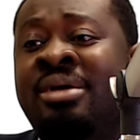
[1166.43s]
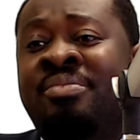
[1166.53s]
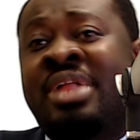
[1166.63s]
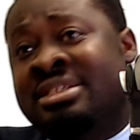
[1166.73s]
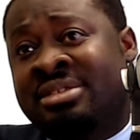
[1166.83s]

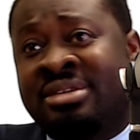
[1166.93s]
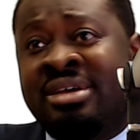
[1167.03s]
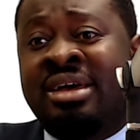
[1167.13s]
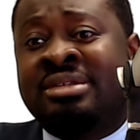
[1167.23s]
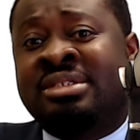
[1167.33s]
as
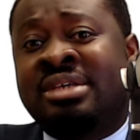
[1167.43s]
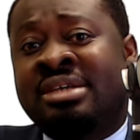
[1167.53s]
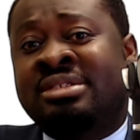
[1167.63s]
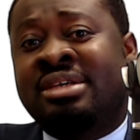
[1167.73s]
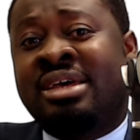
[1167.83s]

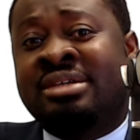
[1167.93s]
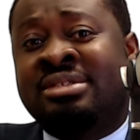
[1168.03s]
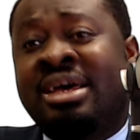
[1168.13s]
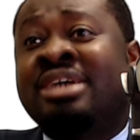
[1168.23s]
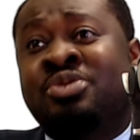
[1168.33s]

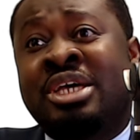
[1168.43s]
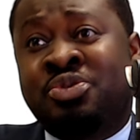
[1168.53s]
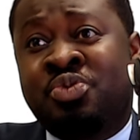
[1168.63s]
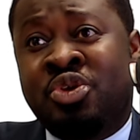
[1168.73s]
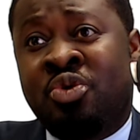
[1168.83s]

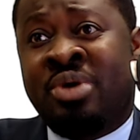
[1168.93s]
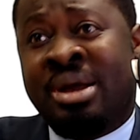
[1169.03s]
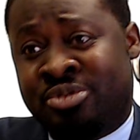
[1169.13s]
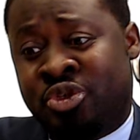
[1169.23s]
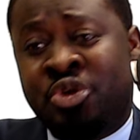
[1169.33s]
we know, I'm
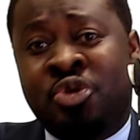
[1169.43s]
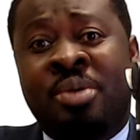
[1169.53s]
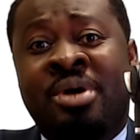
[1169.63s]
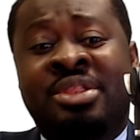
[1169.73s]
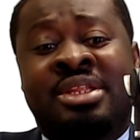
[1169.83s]
sure you know
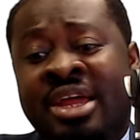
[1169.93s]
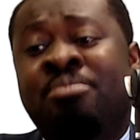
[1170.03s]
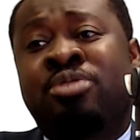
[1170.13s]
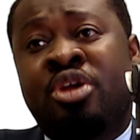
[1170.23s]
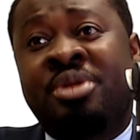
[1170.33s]
about that, there are
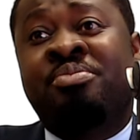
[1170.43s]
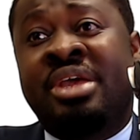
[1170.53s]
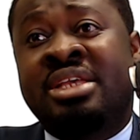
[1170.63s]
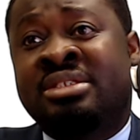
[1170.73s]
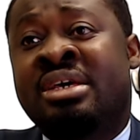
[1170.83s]
employment
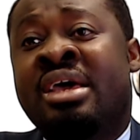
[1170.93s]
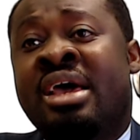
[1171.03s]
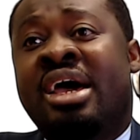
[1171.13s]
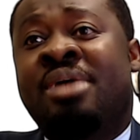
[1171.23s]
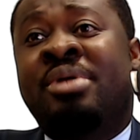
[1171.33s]
based
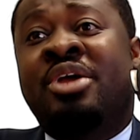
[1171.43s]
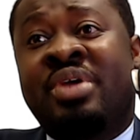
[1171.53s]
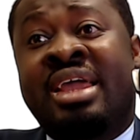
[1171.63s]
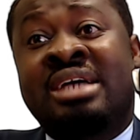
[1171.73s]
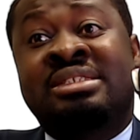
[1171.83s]
green
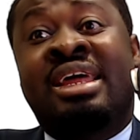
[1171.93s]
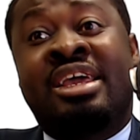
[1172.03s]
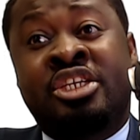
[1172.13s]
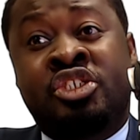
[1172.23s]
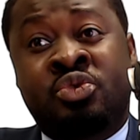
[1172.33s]
cards that are
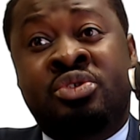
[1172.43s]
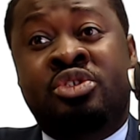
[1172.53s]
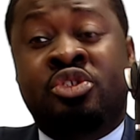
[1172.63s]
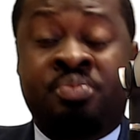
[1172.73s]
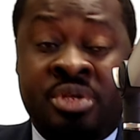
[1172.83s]
issued
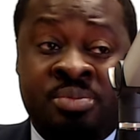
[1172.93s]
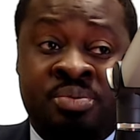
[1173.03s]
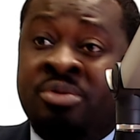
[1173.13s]
to people.